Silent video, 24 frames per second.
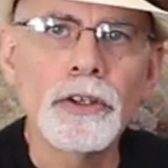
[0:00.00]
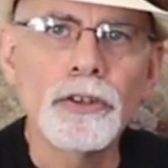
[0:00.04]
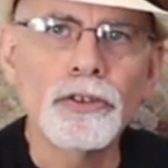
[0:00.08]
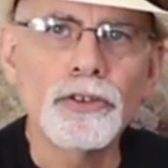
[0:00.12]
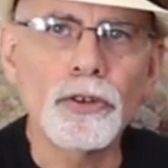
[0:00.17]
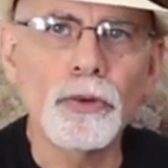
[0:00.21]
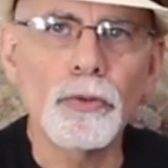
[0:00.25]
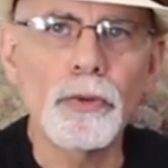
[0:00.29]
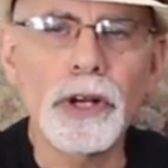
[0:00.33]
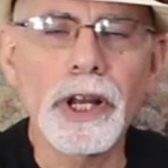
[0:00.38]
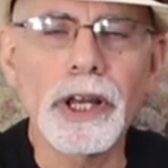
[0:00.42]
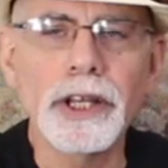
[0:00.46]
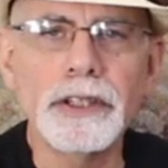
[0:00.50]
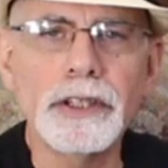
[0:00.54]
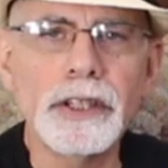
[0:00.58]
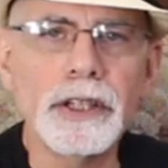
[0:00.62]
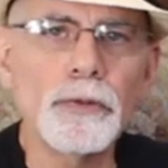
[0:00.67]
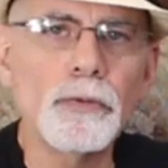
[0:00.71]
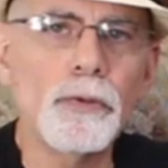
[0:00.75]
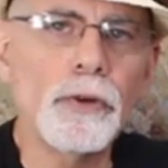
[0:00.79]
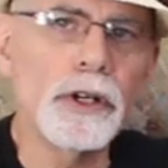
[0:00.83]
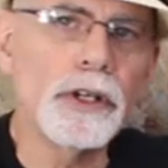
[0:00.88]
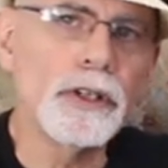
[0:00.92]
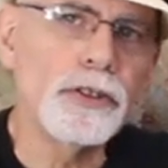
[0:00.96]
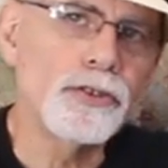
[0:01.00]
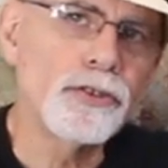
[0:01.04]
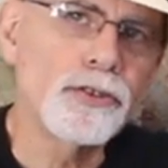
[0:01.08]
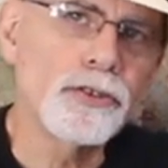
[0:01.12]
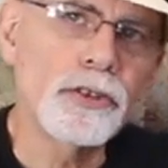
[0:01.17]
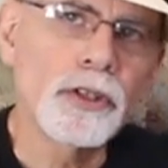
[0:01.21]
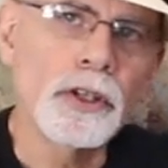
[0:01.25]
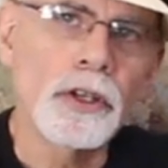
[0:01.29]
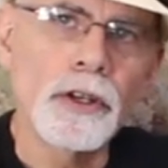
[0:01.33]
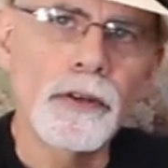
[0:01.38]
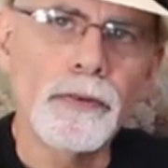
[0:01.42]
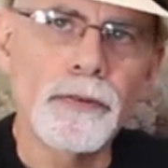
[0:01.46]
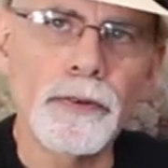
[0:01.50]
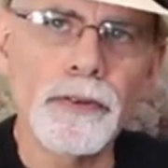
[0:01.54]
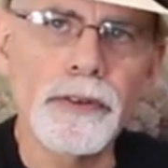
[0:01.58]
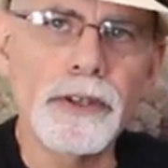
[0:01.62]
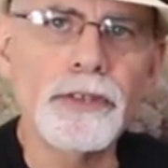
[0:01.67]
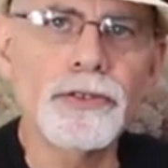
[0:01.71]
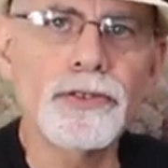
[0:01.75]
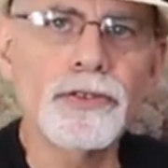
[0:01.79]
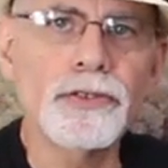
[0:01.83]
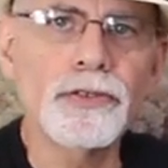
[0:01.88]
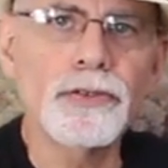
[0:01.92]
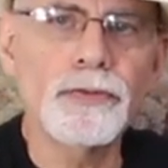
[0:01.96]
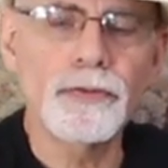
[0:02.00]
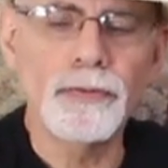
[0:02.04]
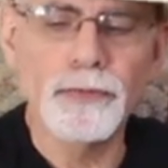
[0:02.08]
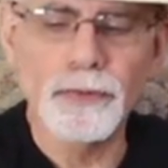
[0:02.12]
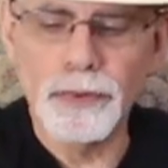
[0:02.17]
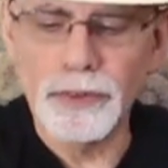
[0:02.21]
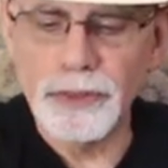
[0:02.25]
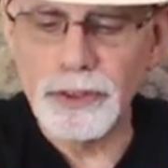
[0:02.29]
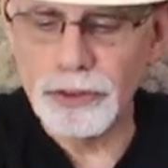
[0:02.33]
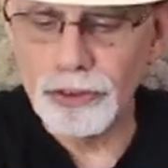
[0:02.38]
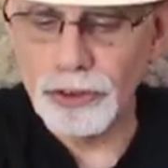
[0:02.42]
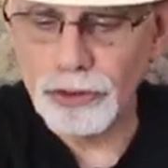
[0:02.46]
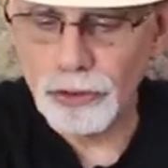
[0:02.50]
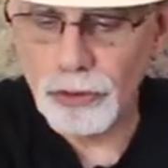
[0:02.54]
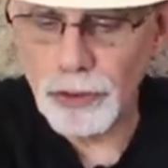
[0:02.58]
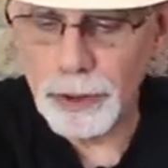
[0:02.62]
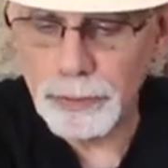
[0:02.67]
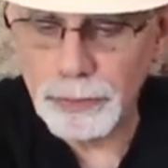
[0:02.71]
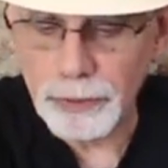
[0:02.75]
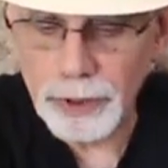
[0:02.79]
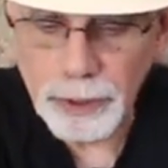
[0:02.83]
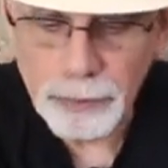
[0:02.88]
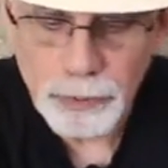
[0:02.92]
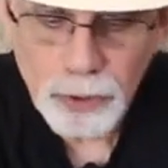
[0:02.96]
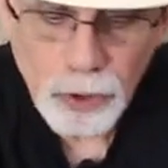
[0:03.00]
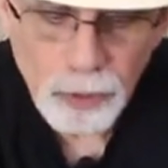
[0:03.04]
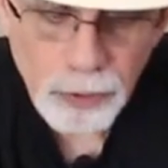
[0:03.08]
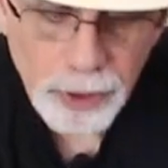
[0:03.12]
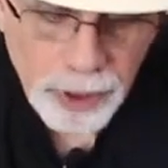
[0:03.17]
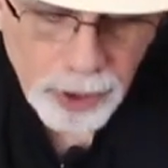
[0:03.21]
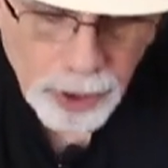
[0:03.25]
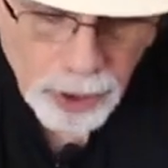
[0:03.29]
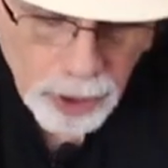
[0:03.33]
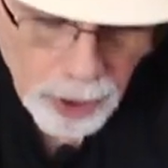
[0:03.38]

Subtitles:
So what I did was, for this trip that I'm going